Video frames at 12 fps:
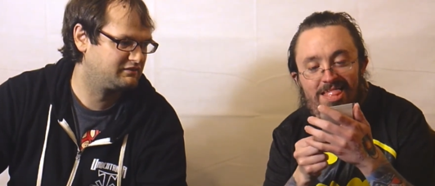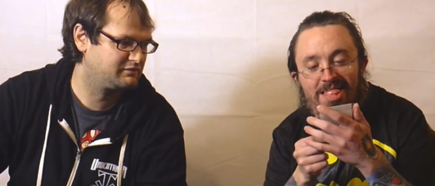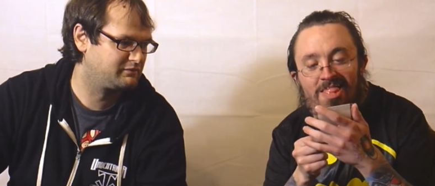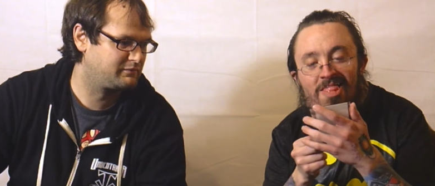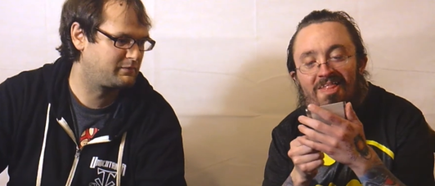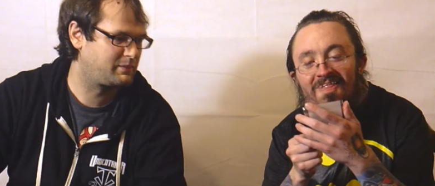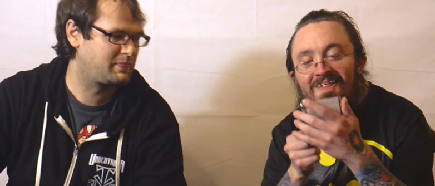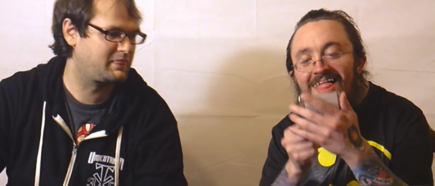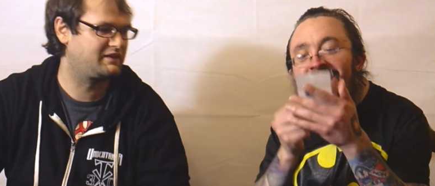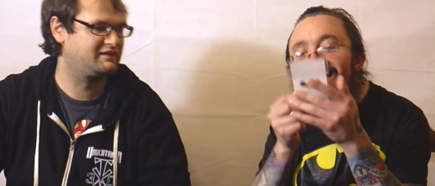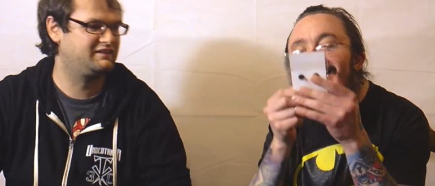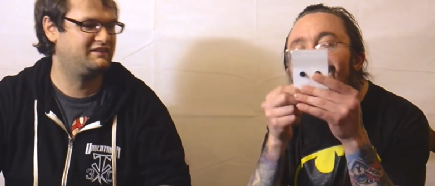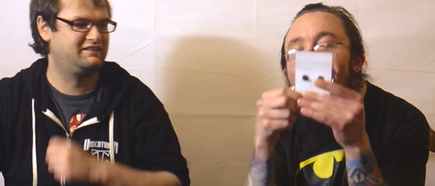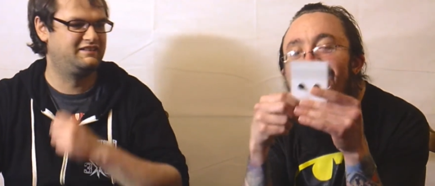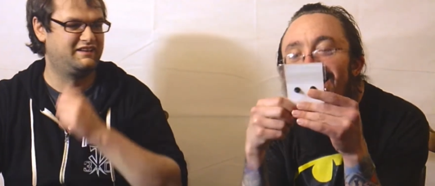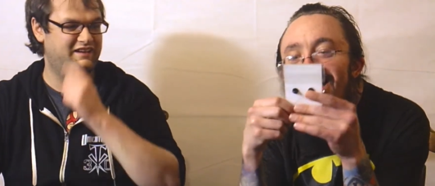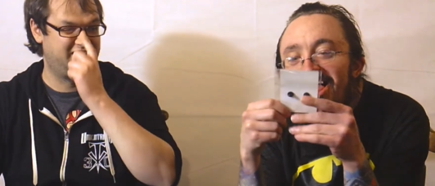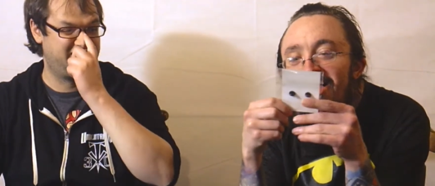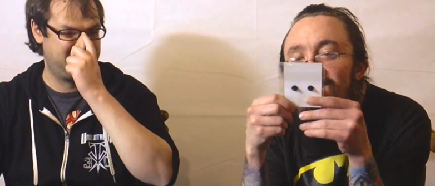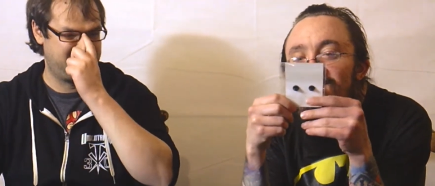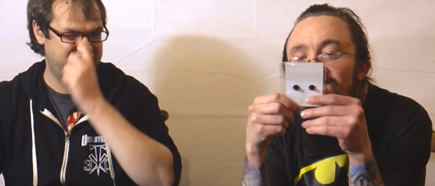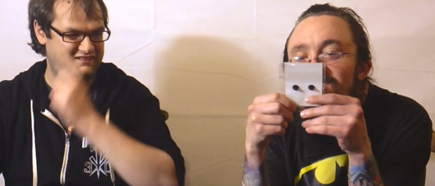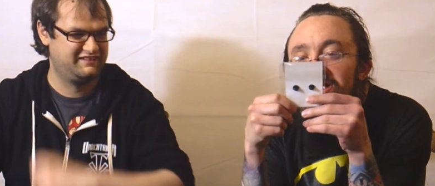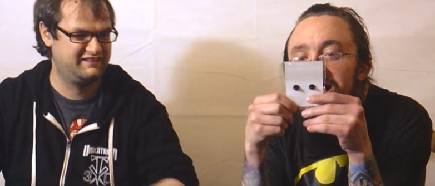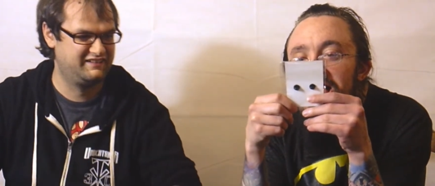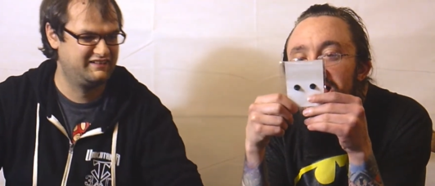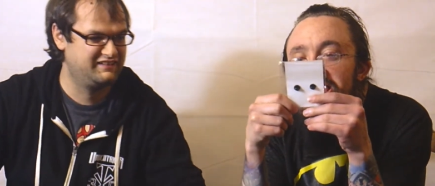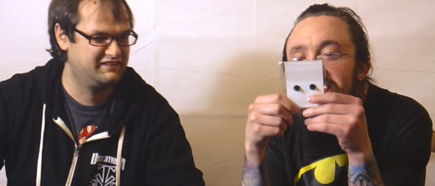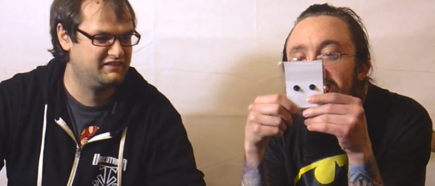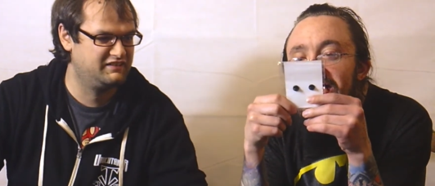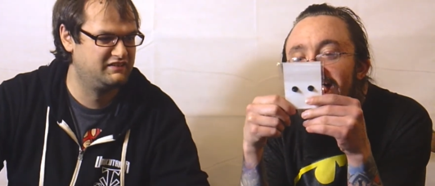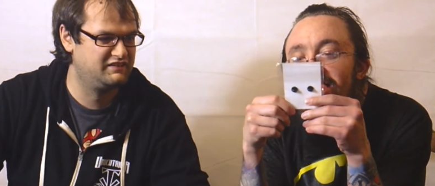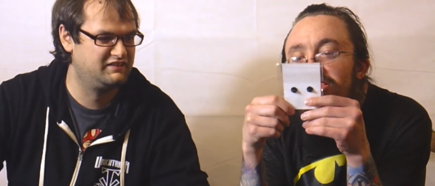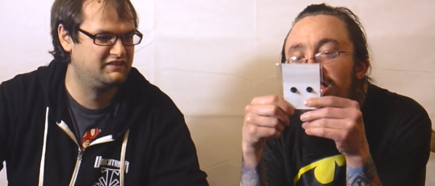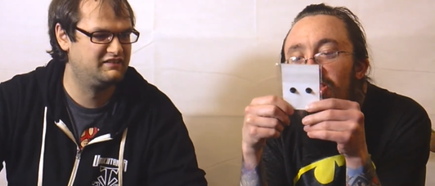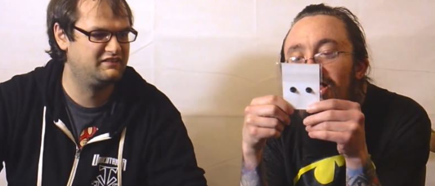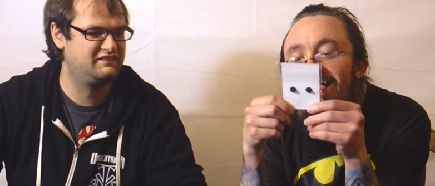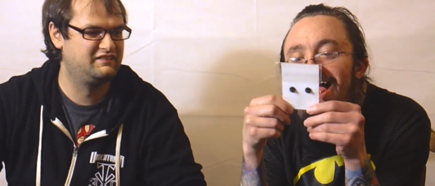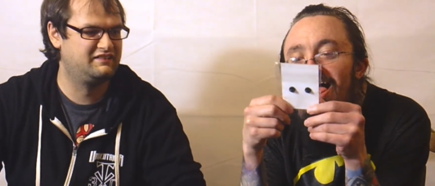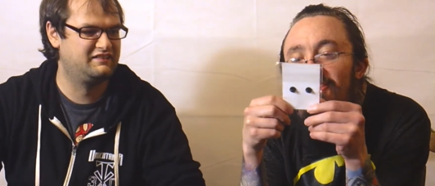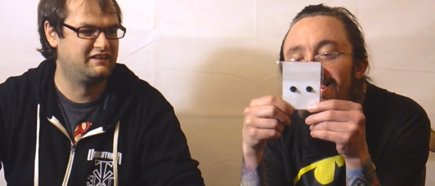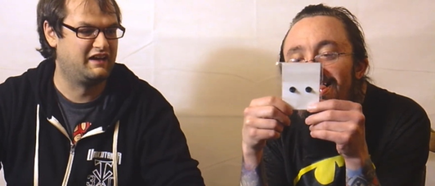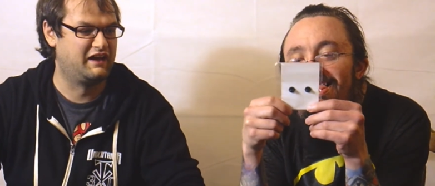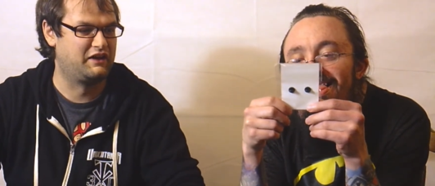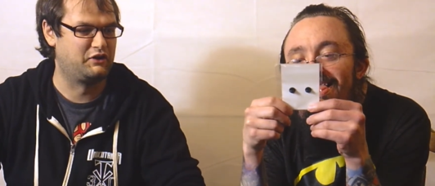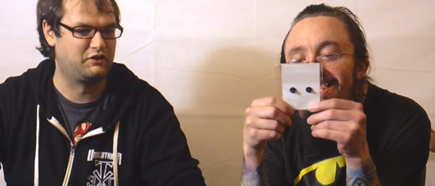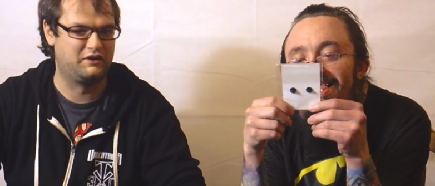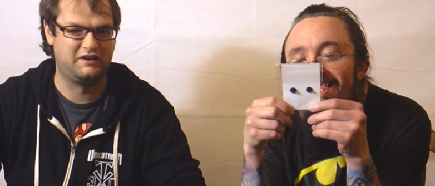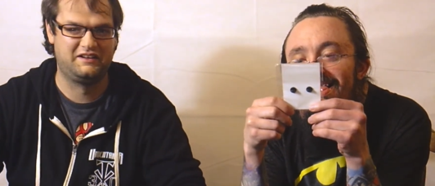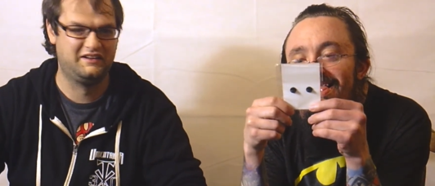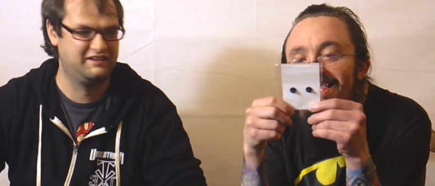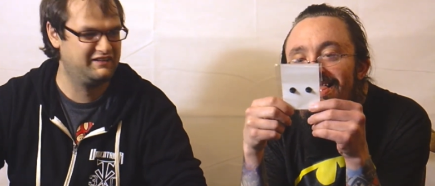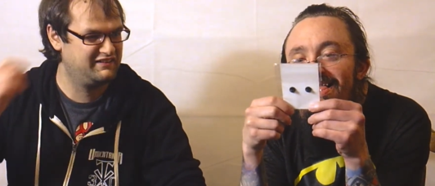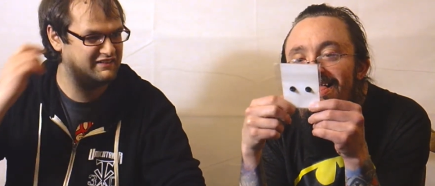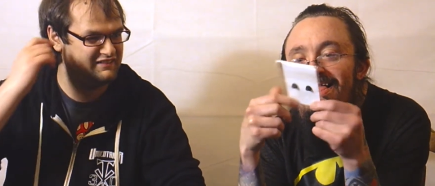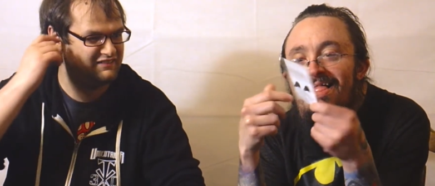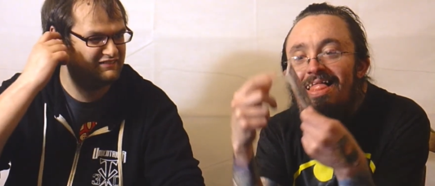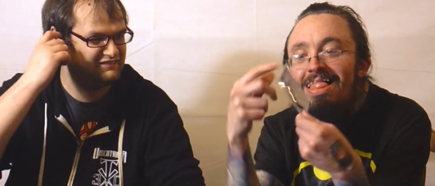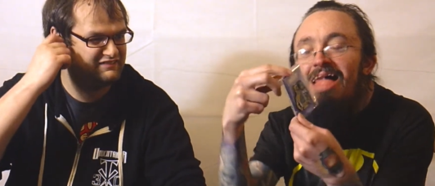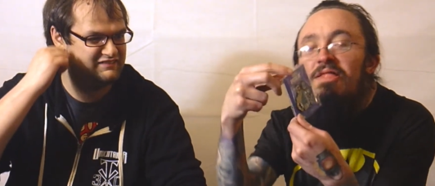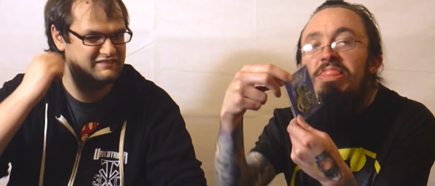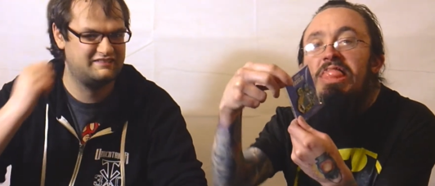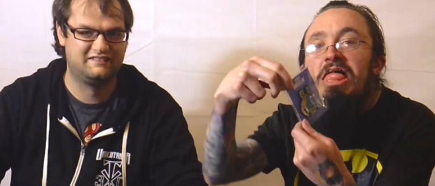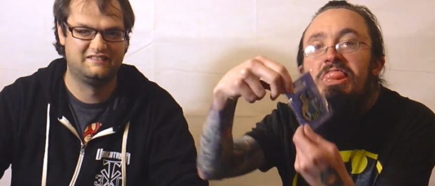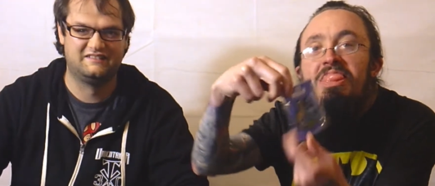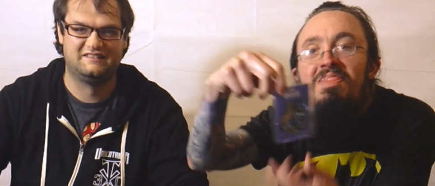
Speaker 1: Oh, wow. Yeah. Sting and RoboCop. I know, right? That was awesome.